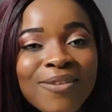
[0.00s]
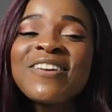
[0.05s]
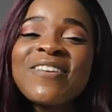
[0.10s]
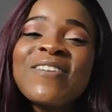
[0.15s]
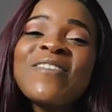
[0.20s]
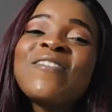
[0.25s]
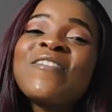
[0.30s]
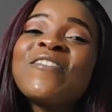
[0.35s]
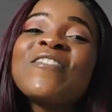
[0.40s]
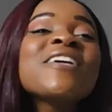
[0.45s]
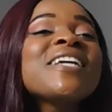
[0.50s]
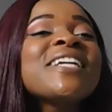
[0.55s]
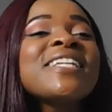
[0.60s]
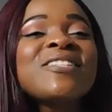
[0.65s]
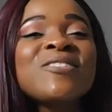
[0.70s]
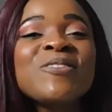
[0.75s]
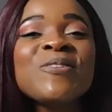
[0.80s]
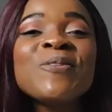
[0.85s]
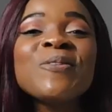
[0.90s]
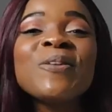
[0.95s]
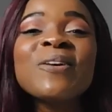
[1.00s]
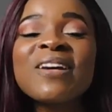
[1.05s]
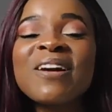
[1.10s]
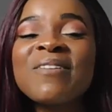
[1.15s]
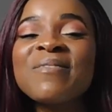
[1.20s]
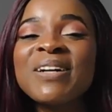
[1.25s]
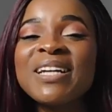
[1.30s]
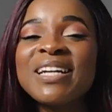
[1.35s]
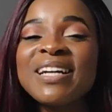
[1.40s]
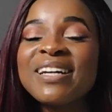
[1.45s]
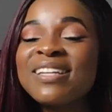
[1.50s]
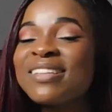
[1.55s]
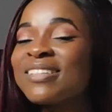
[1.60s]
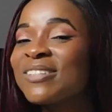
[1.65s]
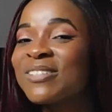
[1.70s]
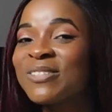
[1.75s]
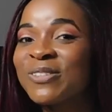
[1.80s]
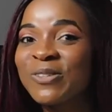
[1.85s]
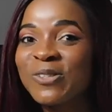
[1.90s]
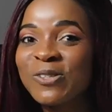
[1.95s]
You're free to look at my other
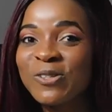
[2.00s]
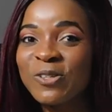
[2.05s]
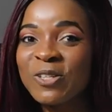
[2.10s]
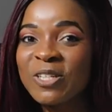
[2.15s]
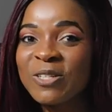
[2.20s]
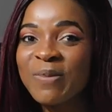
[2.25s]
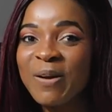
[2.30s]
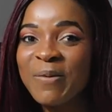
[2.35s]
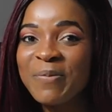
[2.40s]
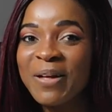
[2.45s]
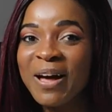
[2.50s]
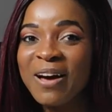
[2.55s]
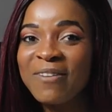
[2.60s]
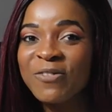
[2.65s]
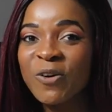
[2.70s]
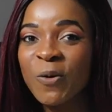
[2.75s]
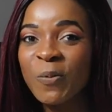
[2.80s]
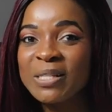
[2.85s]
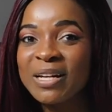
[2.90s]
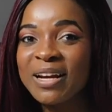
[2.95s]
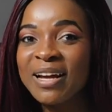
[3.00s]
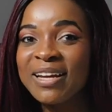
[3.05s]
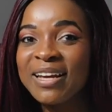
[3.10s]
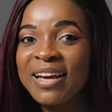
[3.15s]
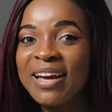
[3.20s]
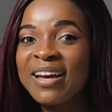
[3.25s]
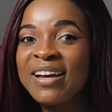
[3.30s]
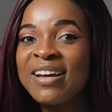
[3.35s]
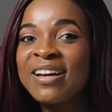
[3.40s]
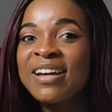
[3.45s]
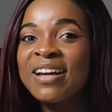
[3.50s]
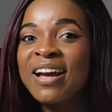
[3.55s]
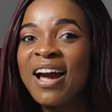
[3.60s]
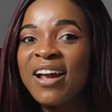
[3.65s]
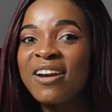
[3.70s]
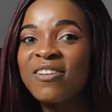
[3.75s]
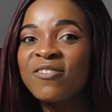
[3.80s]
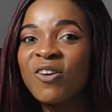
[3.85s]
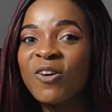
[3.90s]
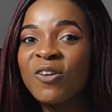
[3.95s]
socials, my platforms that I get
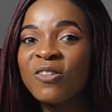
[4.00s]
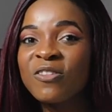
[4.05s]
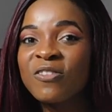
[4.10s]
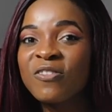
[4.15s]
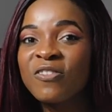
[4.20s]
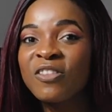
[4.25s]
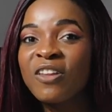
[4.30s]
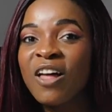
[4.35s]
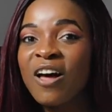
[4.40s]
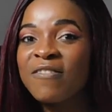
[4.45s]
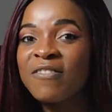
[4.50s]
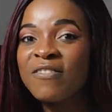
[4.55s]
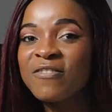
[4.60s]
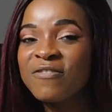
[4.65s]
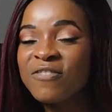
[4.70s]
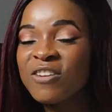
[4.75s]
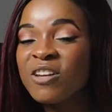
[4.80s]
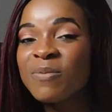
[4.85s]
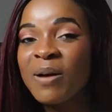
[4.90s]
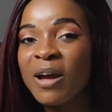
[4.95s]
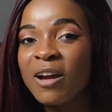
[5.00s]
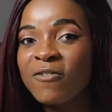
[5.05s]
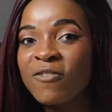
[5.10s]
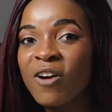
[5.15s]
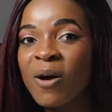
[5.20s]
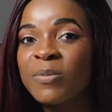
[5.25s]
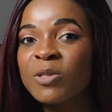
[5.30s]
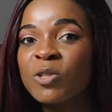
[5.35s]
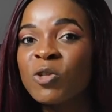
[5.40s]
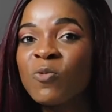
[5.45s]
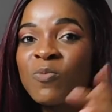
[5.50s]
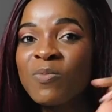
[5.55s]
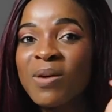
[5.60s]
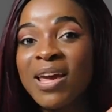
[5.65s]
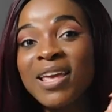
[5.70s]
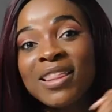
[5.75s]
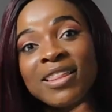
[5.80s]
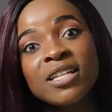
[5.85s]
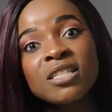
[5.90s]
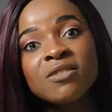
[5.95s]
kind of all the love feedback from to
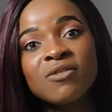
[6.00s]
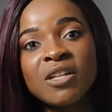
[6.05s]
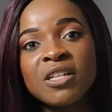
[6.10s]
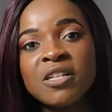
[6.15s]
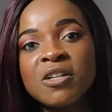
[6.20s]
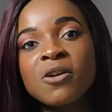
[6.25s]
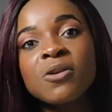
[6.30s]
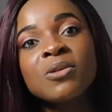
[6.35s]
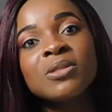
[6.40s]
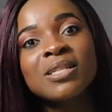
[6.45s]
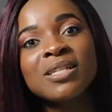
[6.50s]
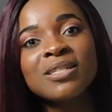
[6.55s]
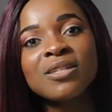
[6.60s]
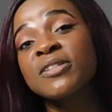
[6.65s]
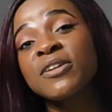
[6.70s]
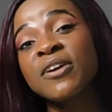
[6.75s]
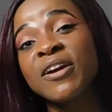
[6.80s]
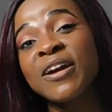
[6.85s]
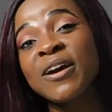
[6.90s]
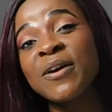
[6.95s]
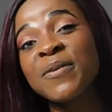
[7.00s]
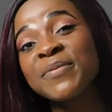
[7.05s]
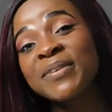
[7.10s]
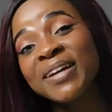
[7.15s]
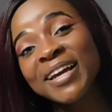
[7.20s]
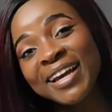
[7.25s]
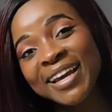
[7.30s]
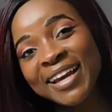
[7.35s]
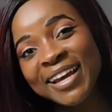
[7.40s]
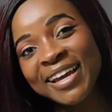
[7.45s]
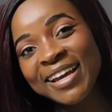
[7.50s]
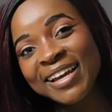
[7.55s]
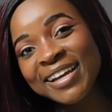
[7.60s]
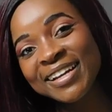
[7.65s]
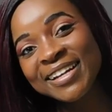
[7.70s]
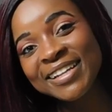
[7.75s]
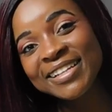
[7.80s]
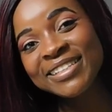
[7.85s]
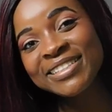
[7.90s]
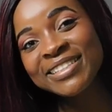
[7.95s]
make these videos is Instagram
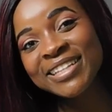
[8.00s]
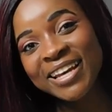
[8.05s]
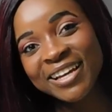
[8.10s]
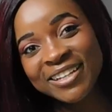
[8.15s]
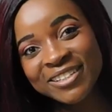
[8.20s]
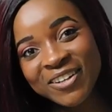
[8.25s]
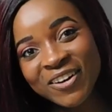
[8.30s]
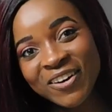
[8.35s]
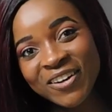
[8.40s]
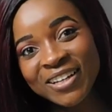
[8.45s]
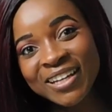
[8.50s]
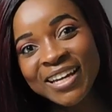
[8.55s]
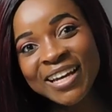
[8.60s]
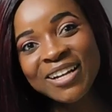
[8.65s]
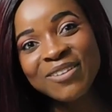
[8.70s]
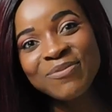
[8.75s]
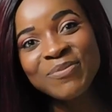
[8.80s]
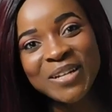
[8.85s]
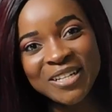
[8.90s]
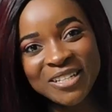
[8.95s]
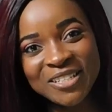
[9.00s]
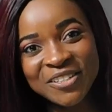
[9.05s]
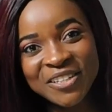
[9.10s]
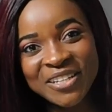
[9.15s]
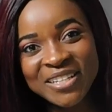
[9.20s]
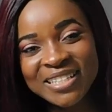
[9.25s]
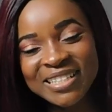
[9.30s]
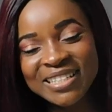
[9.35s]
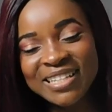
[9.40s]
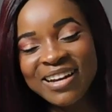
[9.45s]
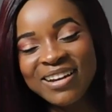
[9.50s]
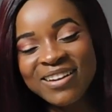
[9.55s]
and TikTok and Pinterest.